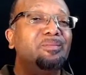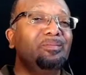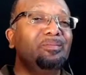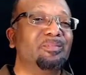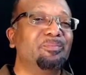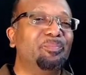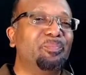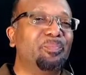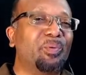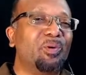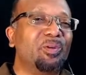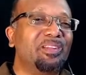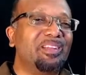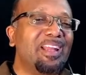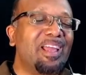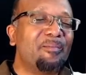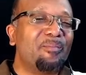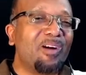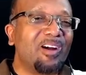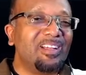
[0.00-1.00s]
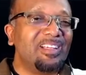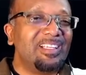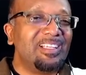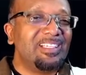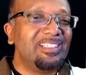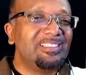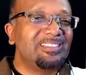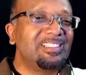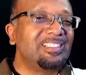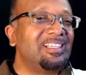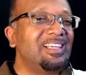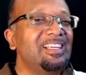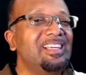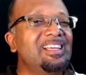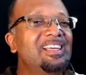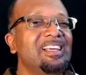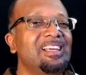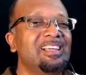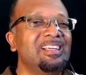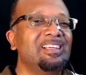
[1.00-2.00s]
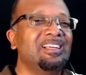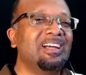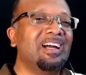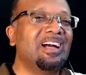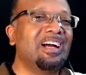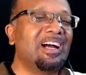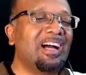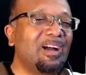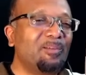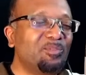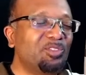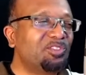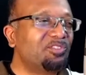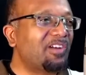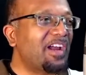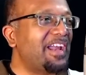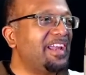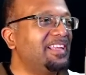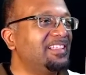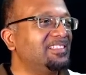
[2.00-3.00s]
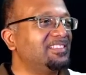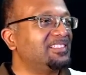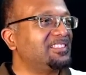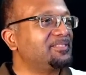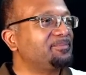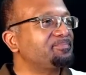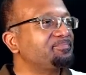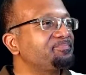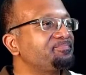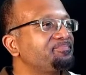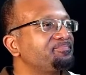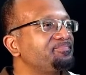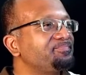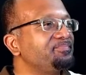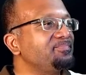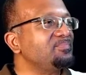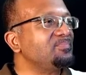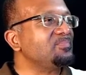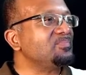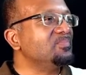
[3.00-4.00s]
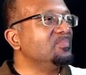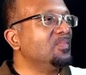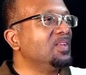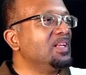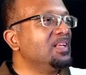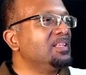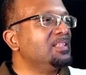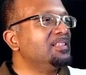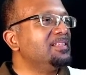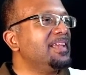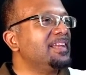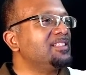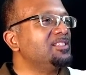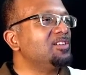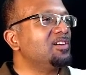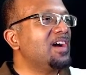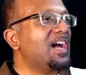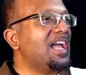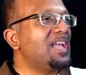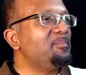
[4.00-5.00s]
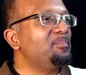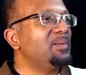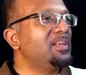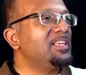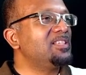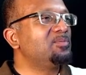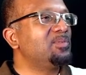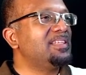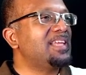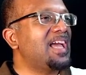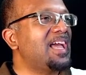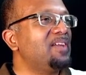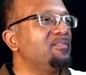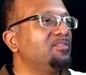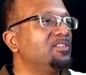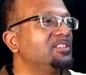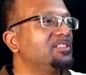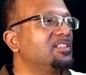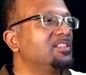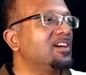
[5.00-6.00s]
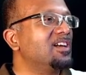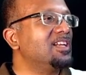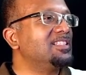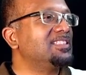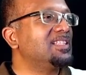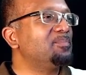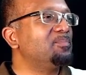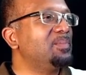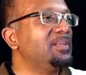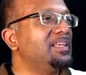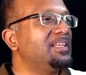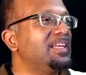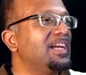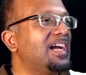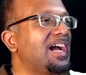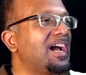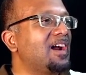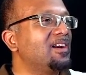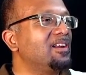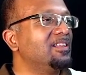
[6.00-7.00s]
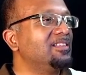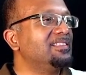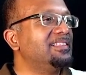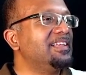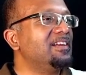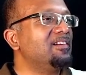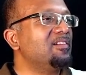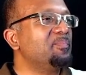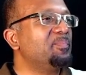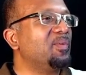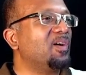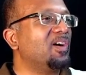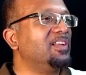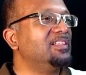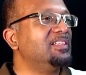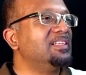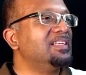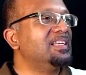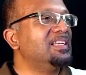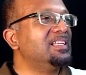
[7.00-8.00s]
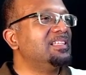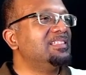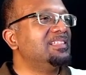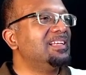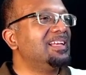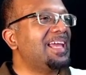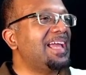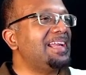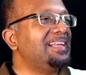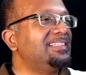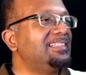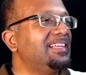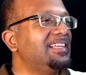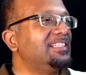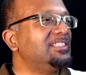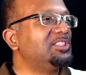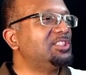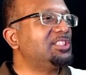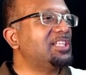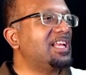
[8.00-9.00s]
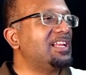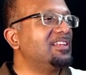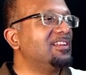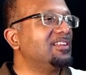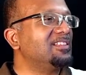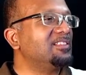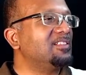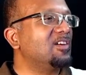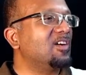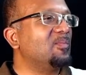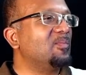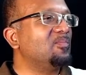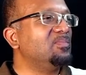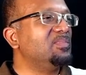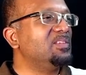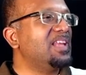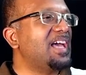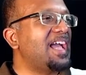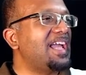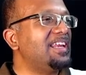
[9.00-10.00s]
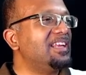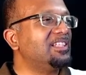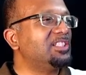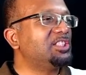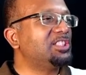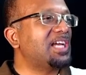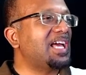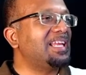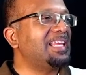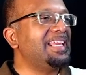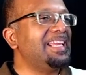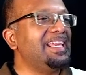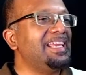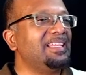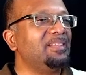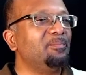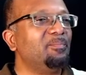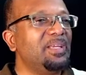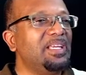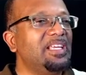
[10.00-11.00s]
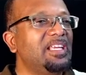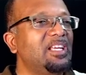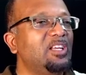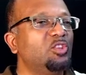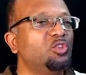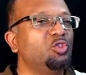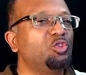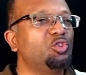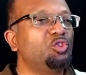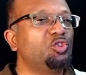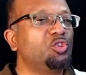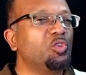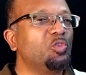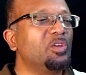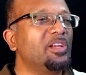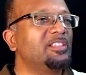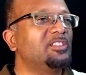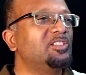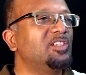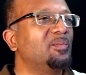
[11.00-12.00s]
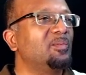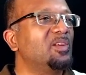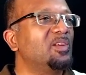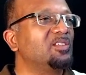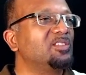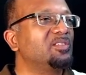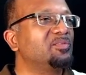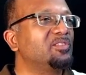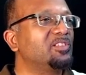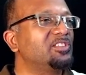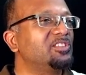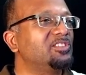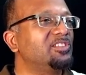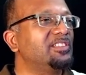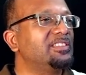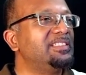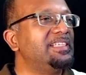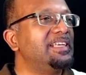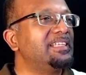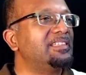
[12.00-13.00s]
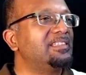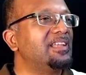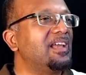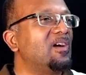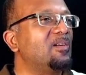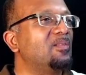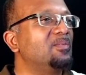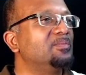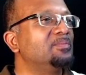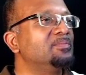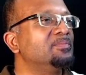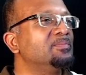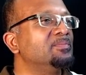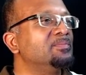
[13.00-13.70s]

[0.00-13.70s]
and put them on these um, shrines. Deck your high place with diverse colors and play the harlot thereupon. The lighting shall not come, neither shall it be. So let's jump down to verse 38 now.